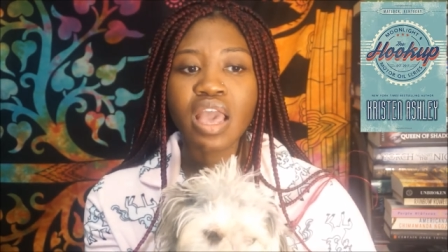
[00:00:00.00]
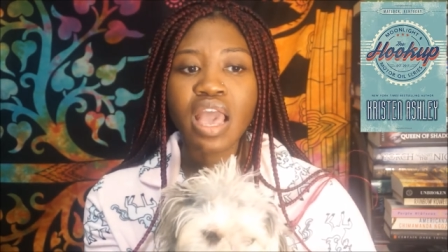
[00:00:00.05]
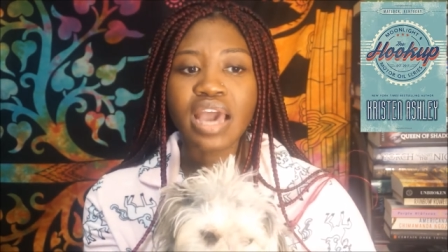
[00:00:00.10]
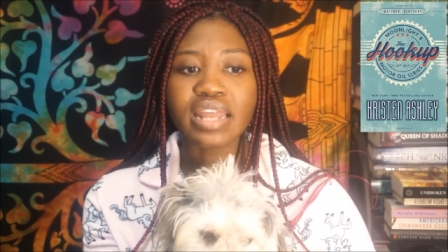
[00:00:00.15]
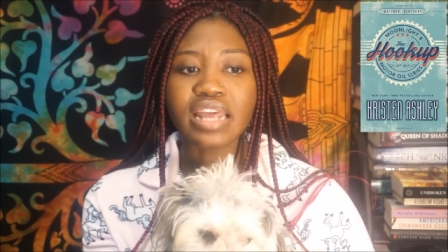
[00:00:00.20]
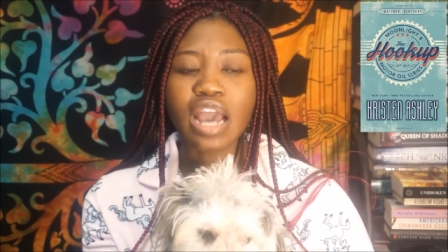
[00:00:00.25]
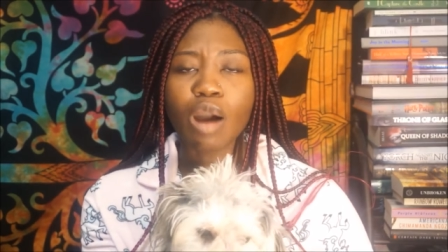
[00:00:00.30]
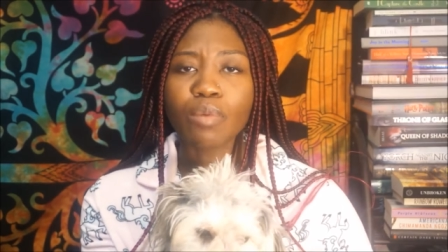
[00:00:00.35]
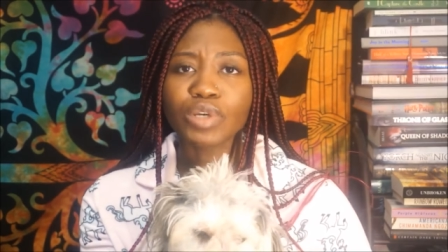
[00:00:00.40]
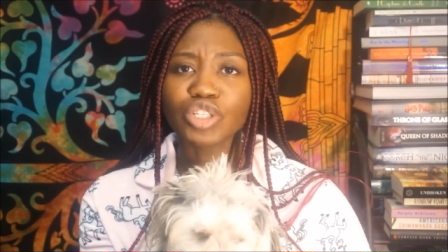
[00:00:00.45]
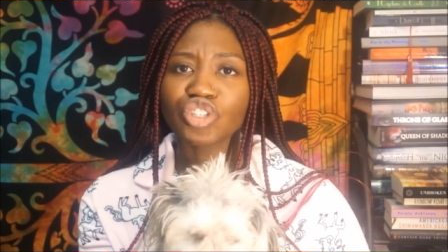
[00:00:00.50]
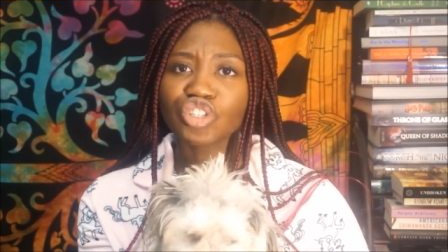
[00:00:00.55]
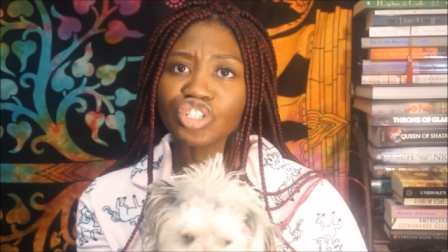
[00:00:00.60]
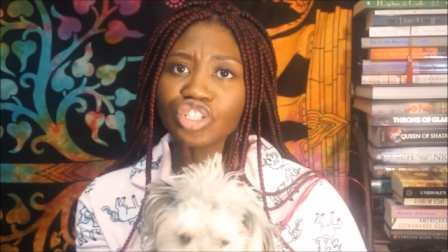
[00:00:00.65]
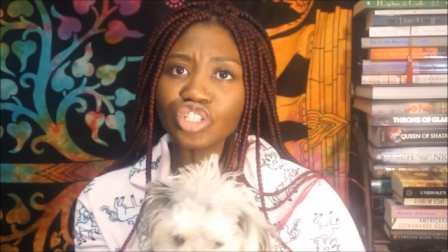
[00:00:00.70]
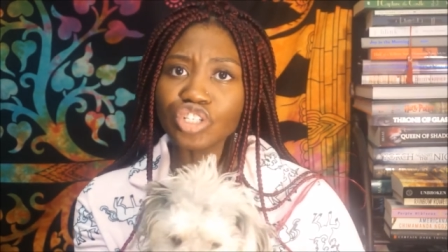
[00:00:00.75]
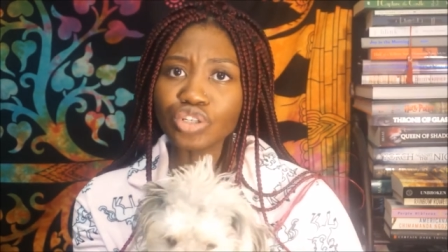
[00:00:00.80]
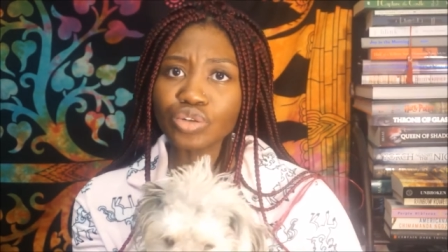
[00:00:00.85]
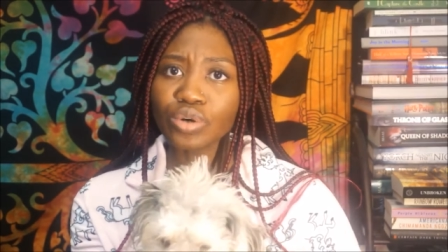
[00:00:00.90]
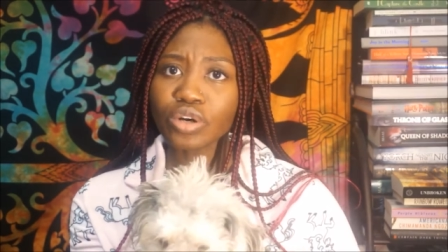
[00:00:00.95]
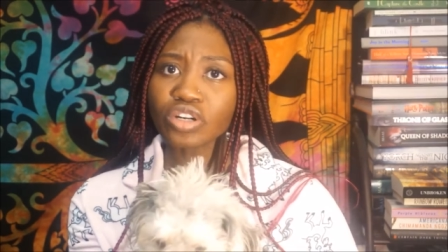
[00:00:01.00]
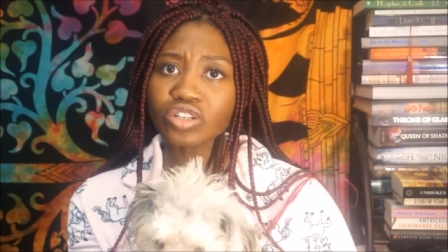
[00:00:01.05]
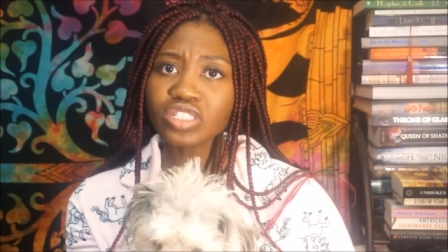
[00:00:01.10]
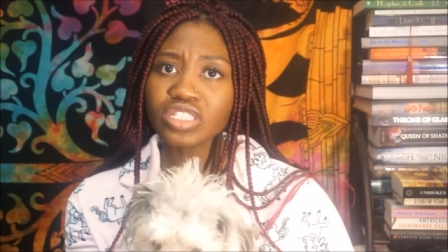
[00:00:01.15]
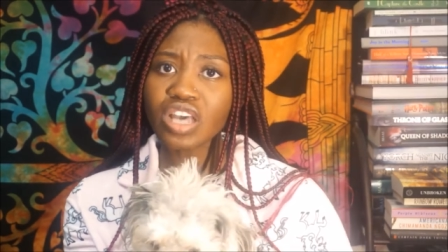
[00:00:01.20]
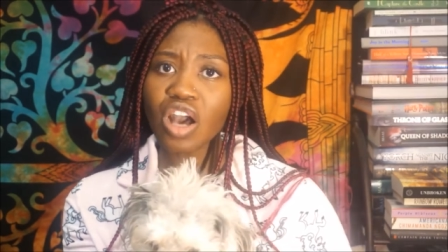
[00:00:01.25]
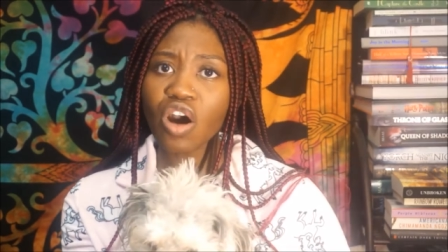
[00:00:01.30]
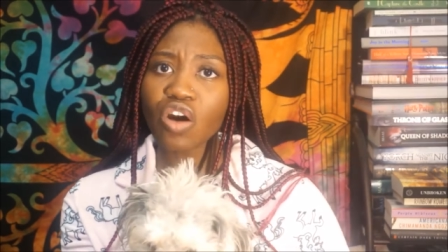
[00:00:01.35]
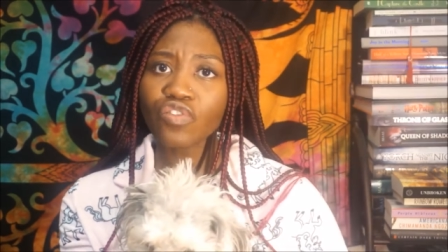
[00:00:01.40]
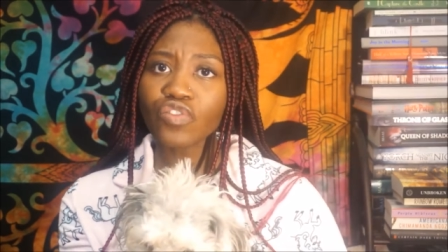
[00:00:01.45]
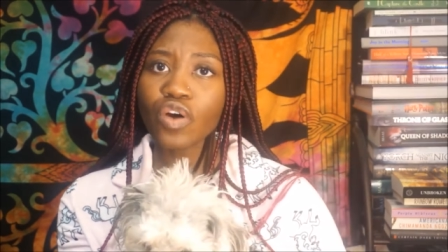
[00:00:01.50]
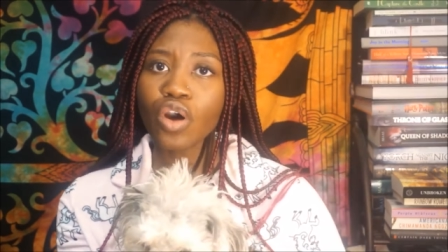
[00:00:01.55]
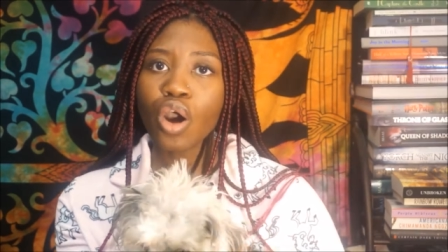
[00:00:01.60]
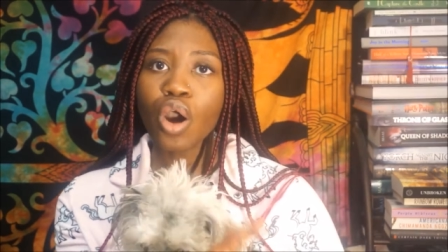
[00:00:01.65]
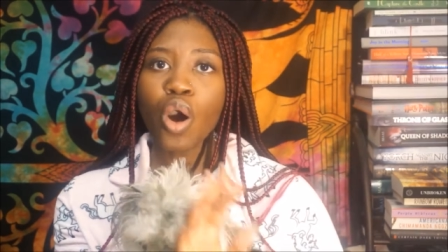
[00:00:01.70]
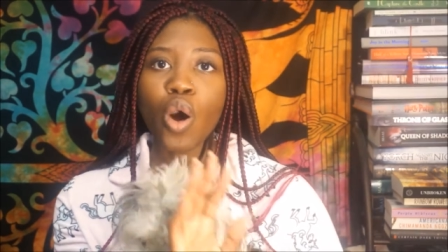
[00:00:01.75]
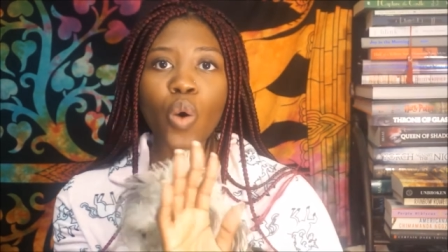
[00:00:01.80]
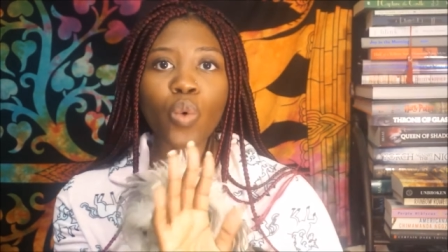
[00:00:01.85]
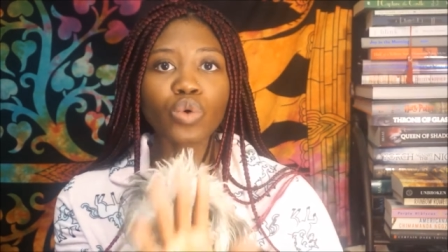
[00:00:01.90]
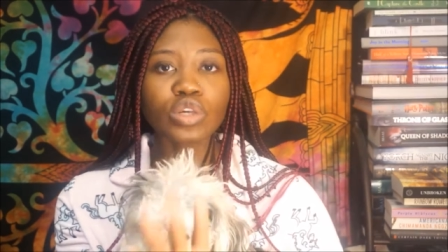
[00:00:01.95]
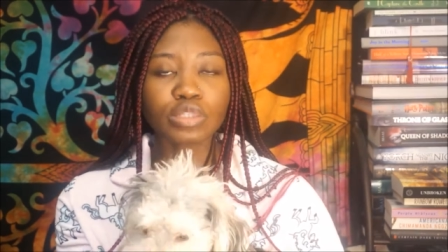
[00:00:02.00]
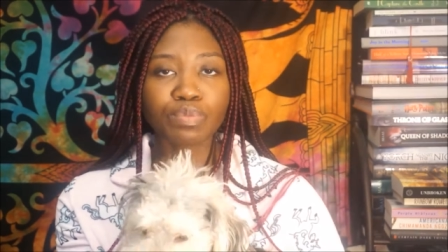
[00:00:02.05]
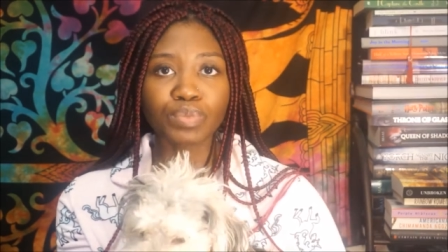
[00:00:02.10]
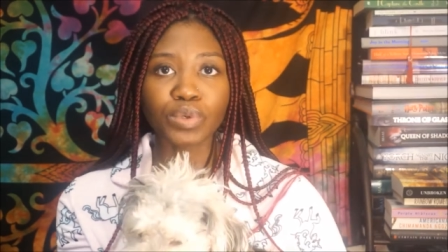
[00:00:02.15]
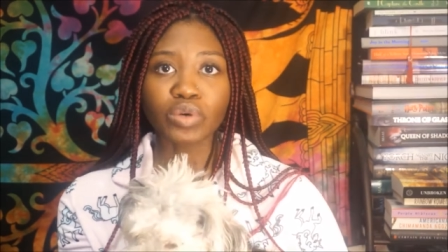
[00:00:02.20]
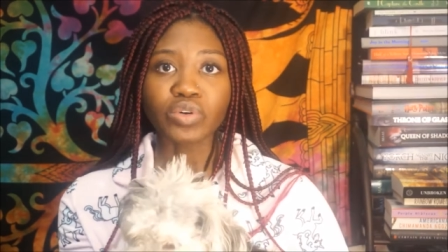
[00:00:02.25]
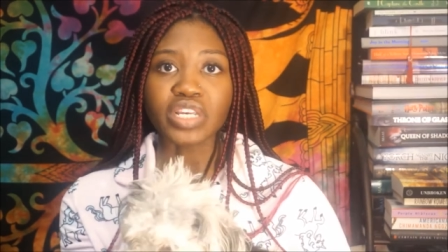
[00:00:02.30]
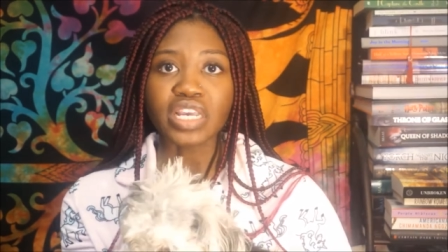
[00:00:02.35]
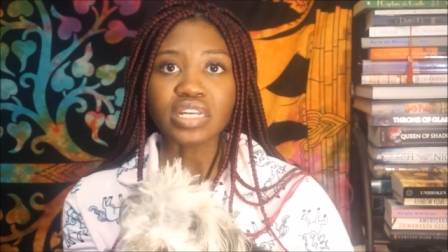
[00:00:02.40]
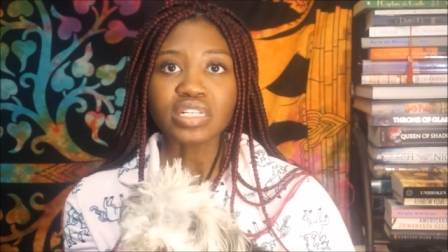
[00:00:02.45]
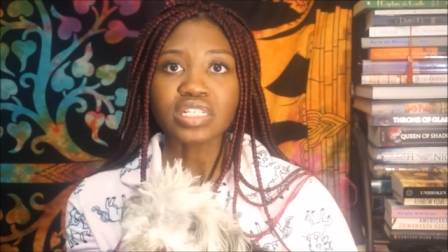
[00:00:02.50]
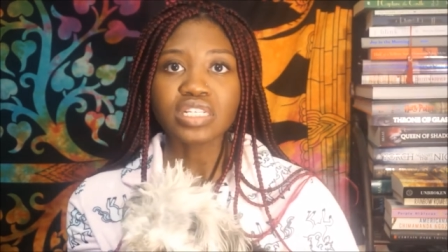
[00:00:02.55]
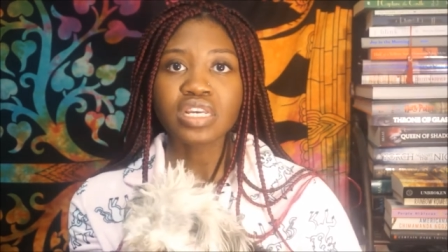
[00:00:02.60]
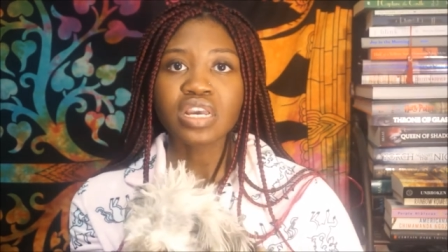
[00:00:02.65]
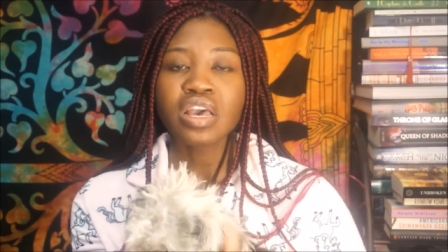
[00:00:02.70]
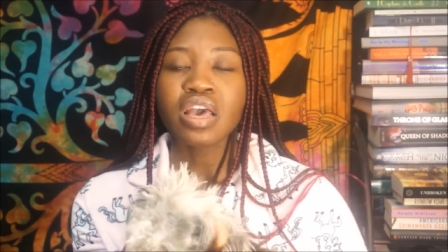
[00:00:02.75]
and how much she knew herself was brilliant